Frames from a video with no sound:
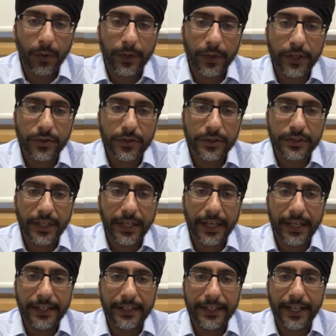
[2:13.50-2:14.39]
used
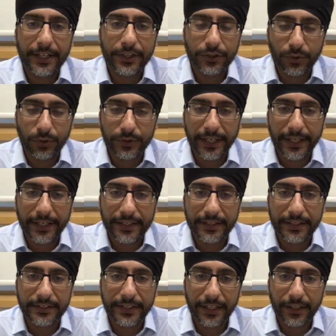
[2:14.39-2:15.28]
a national data
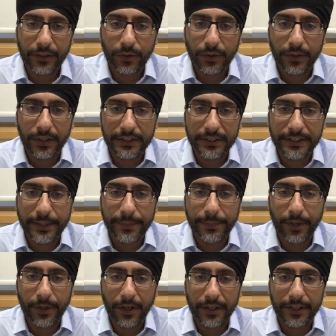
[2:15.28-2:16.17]
set called the
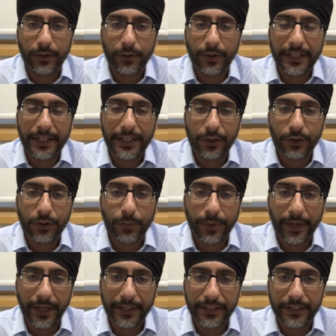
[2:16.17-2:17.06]
CPRD, or Clinical
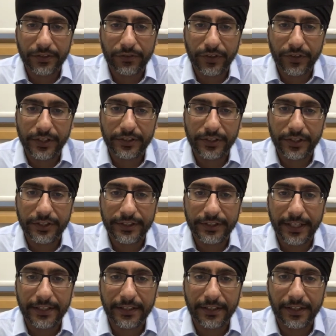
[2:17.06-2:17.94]
Practice Research
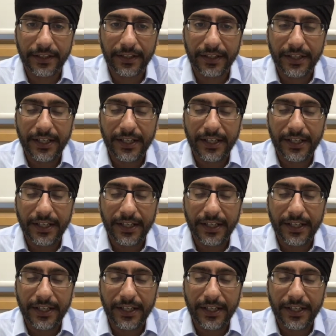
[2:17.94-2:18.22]
Data Link.